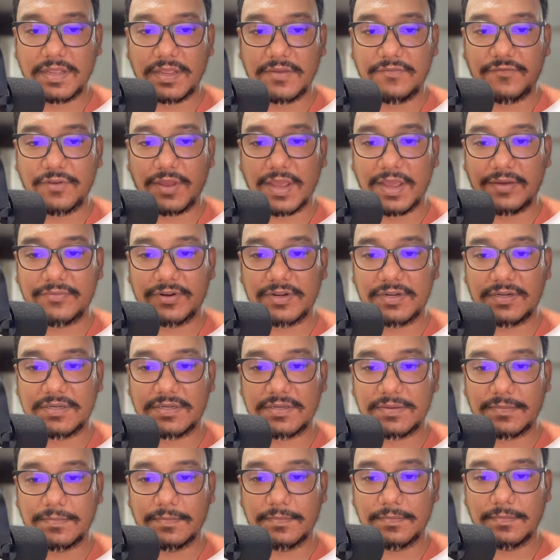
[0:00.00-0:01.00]
If you haven't
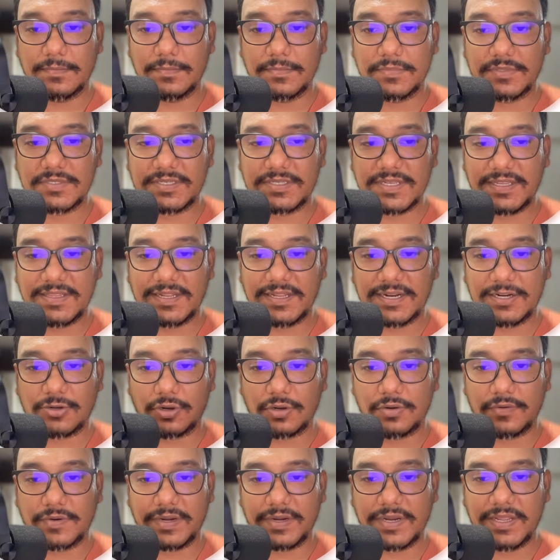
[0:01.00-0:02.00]
seen that
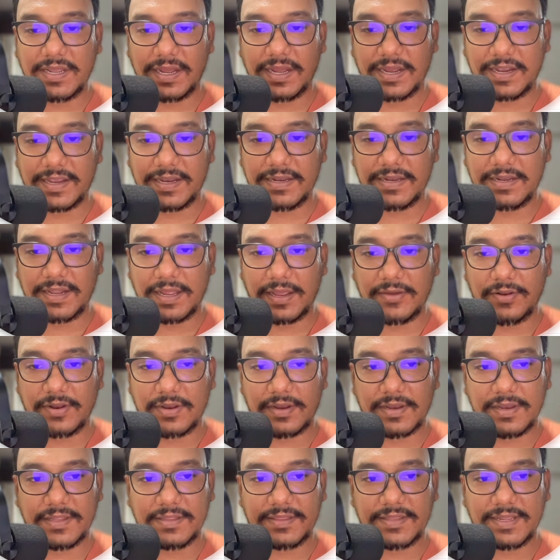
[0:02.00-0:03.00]
already, again, I will
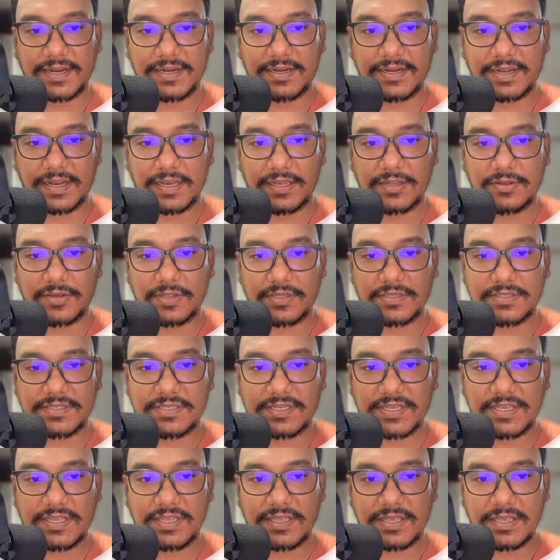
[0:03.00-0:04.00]
click that, and you can
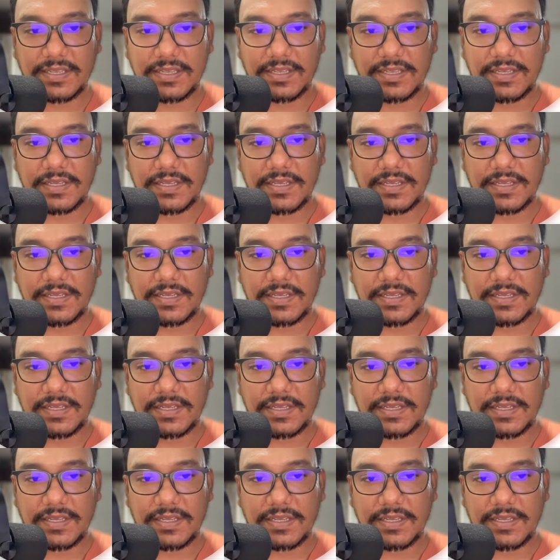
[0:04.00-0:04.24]
see